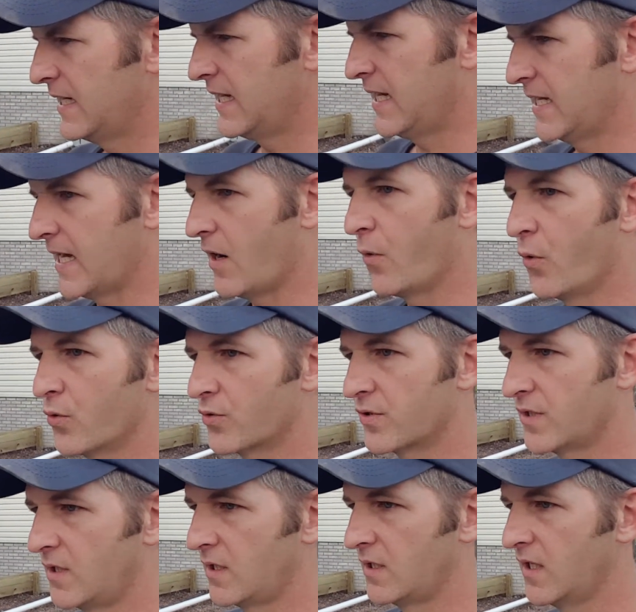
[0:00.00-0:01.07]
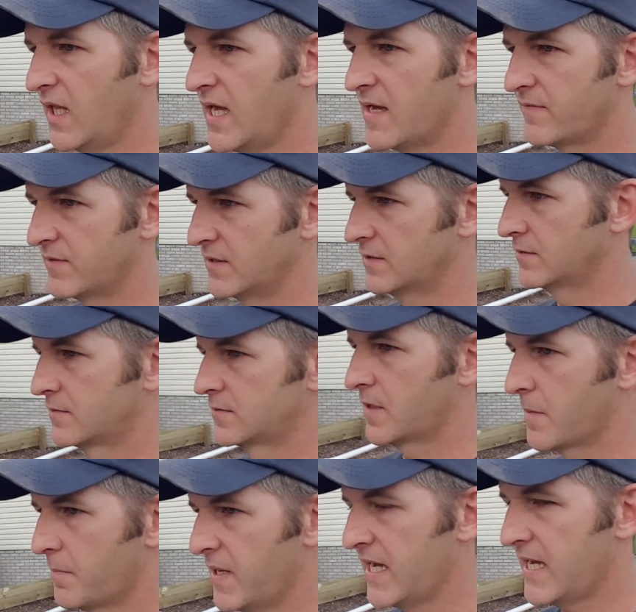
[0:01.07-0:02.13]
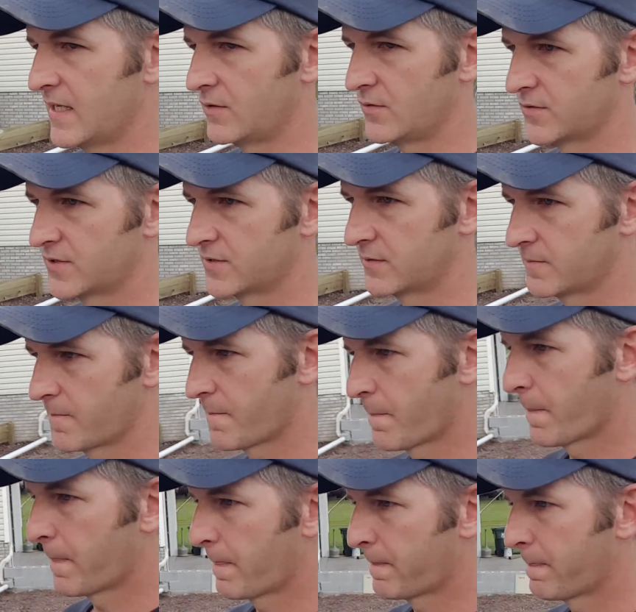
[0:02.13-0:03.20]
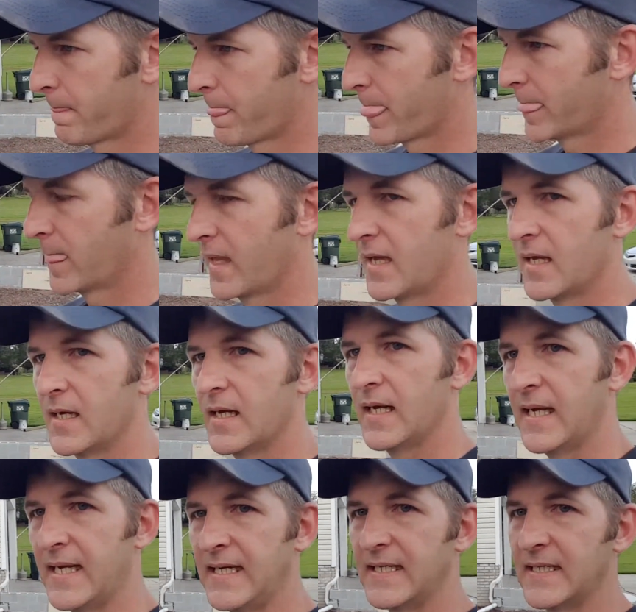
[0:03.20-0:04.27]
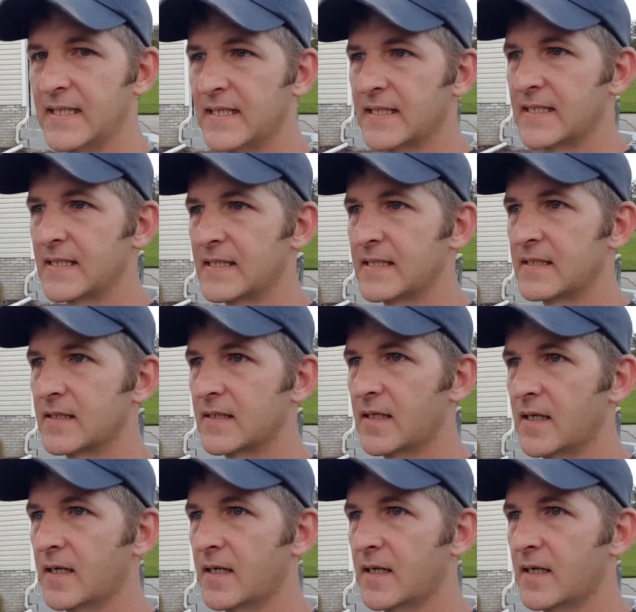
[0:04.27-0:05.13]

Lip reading: and I ordered 11 panels. And let's